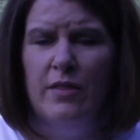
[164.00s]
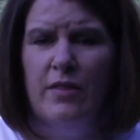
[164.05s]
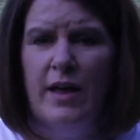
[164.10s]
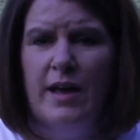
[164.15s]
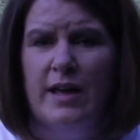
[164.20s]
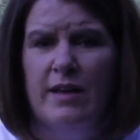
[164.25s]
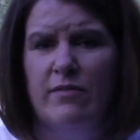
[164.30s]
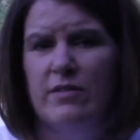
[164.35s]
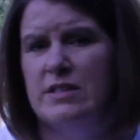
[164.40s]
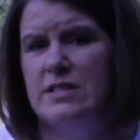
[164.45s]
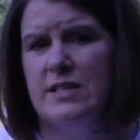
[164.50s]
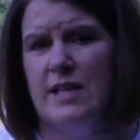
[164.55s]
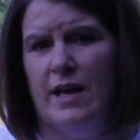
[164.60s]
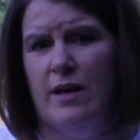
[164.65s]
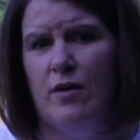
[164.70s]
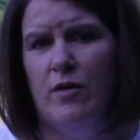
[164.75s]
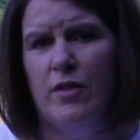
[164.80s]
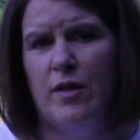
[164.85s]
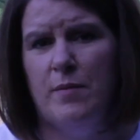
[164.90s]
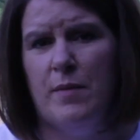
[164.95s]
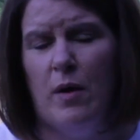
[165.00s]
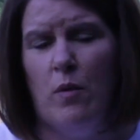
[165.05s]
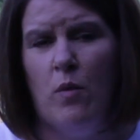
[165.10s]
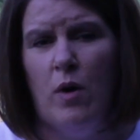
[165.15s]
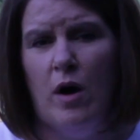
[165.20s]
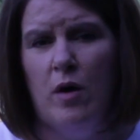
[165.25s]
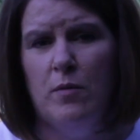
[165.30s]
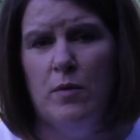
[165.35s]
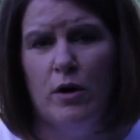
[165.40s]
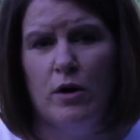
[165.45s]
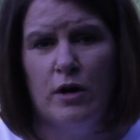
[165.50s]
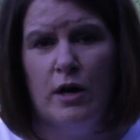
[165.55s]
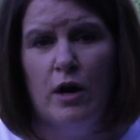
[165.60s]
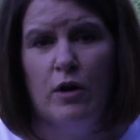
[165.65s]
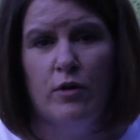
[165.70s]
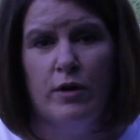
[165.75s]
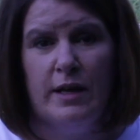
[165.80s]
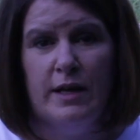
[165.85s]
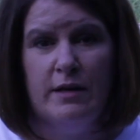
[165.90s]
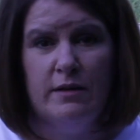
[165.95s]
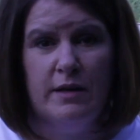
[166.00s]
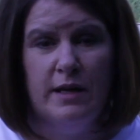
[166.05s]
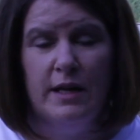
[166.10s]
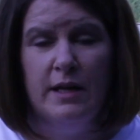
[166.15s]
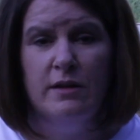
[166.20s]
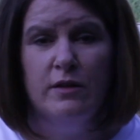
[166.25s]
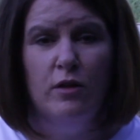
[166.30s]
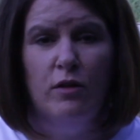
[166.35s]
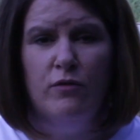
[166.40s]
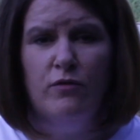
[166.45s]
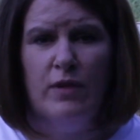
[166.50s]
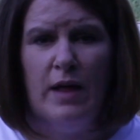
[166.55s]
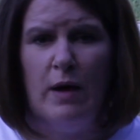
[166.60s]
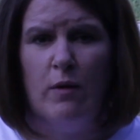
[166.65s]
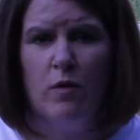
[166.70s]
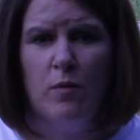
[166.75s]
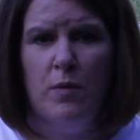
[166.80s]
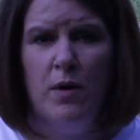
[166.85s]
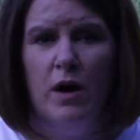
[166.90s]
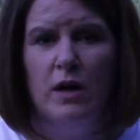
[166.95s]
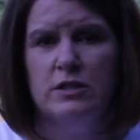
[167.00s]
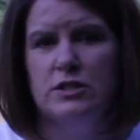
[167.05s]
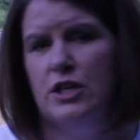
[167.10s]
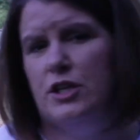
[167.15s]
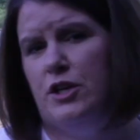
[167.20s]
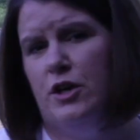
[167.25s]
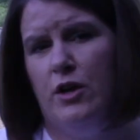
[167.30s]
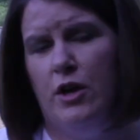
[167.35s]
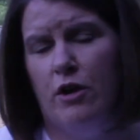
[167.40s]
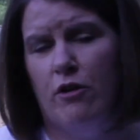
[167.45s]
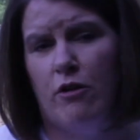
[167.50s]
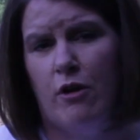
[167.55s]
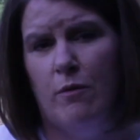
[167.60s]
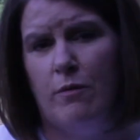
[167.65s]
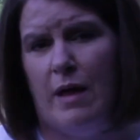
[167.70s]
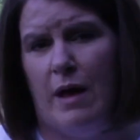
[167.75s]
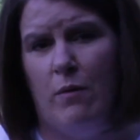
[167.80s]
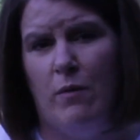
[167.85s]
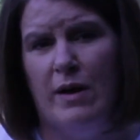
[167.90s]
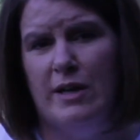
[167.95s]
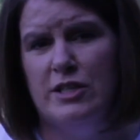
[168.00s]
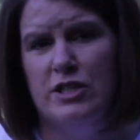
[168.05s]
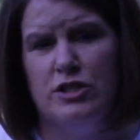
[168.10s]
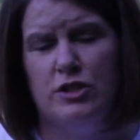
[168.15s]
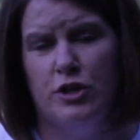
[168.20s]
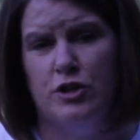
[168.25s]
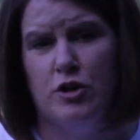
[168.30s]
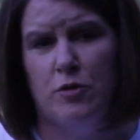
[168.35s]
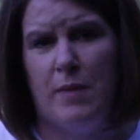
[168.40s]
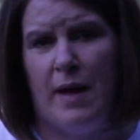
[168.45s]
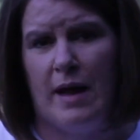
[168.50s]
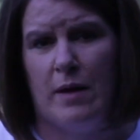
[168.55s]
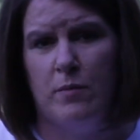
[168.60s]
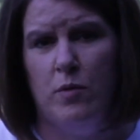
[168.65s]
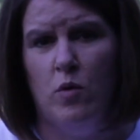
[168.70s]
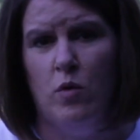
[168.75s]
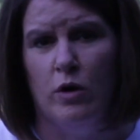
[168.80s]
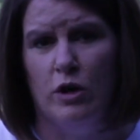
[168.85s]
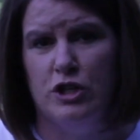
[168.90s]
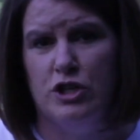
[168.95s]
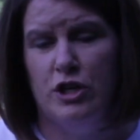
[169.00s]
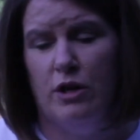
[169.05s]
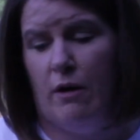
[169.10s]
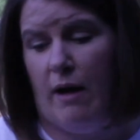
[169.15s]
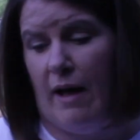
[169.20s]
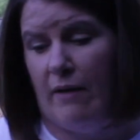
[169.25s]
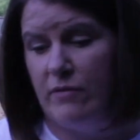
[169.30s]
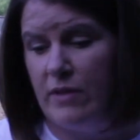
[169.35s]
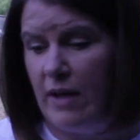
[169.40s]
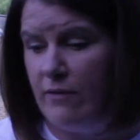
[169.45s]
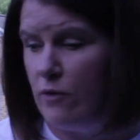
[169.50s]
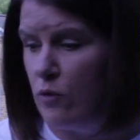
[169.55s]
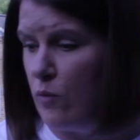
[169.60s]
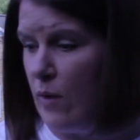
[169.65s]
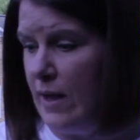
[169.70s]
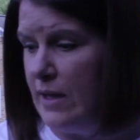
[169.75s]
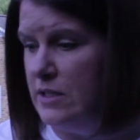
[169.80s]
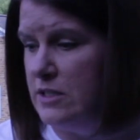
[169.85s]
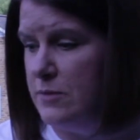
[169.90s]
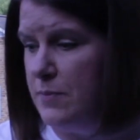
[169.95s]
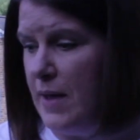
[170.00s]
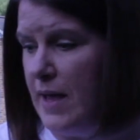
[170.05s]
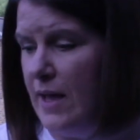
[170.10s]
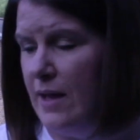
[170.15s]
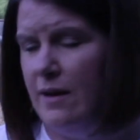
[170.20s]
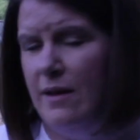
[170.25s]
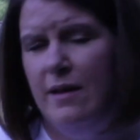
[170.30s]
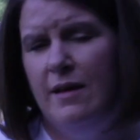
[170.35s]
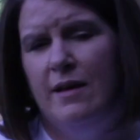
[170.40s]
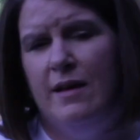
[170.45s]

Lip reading: They even sell them at Walmart already in little flower pots, and you can grow them that way just on your back porch. You don't have to have a raised bed.